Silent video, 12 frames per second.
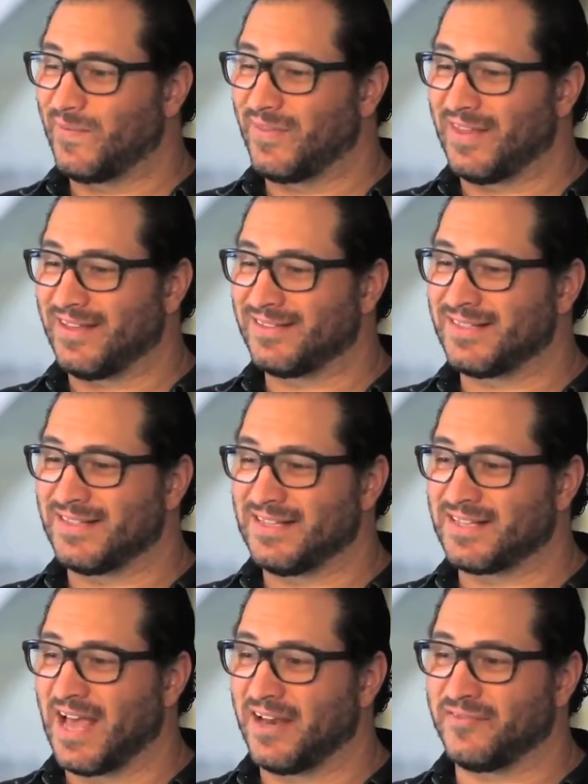
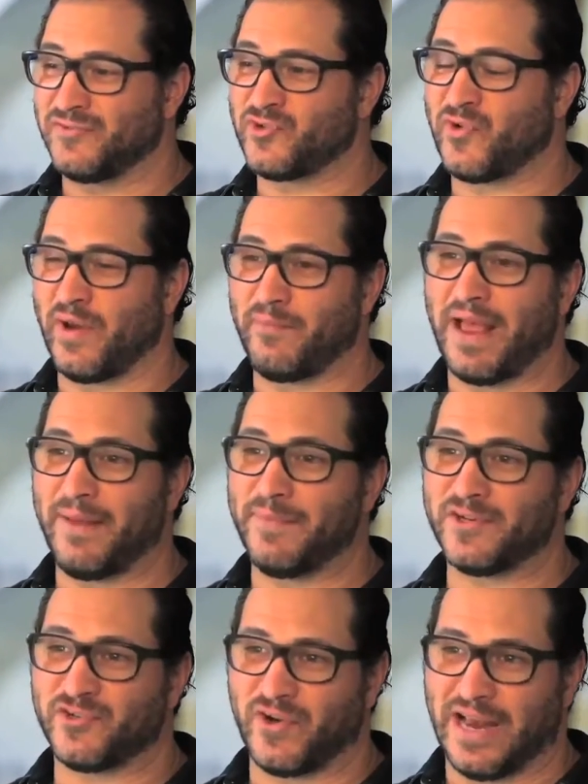these kind of
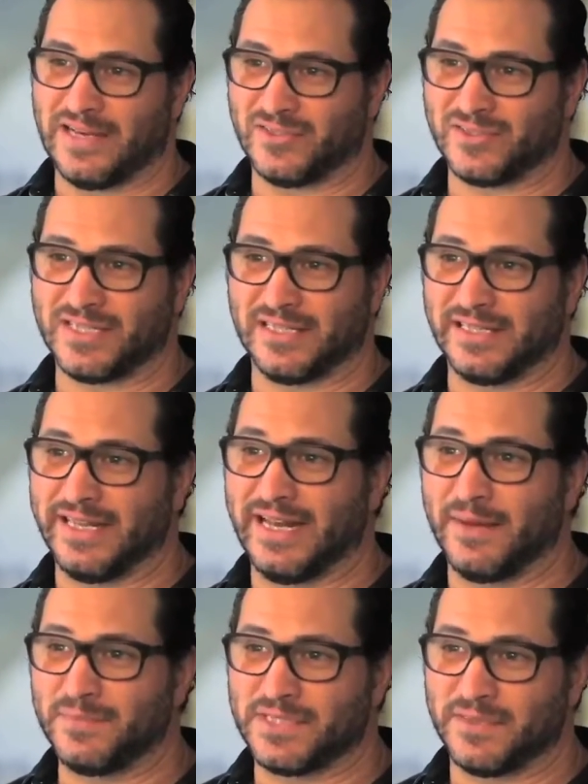paper trails that lead up